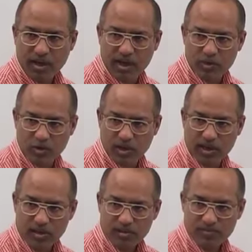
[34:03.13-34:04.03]
Are you
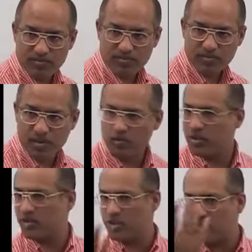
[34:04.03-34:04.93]
clear?
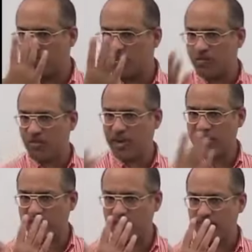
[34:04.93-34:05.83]
We are seeing from the
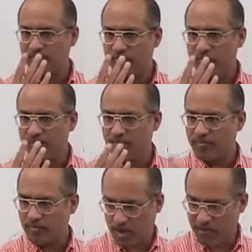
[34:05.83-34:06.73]
front.
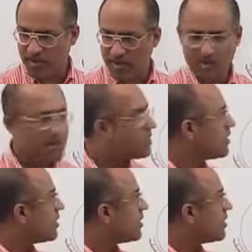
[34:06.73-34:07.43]
Am I right?